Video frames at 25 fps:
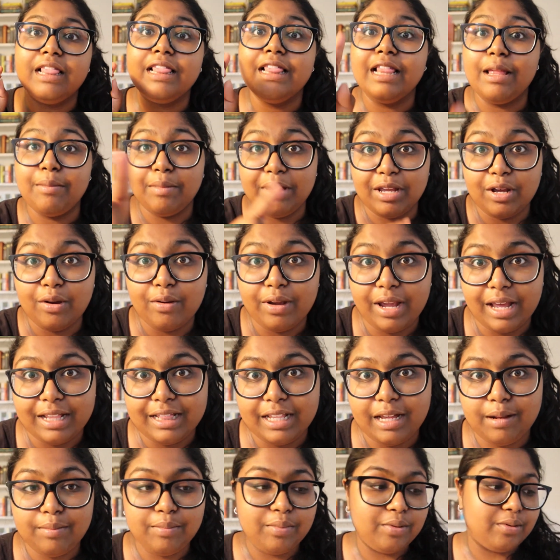Let me go
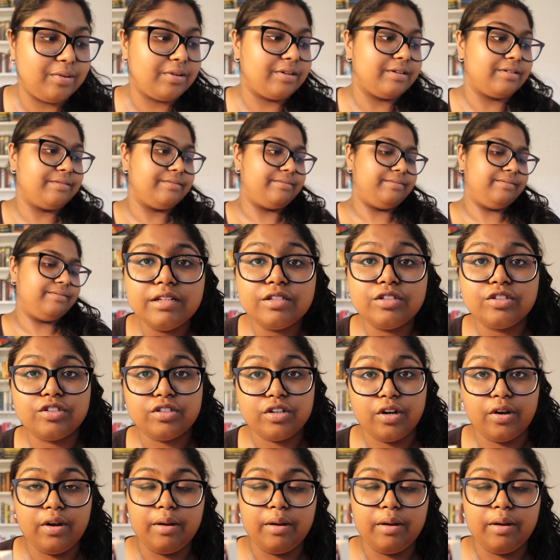get that book. So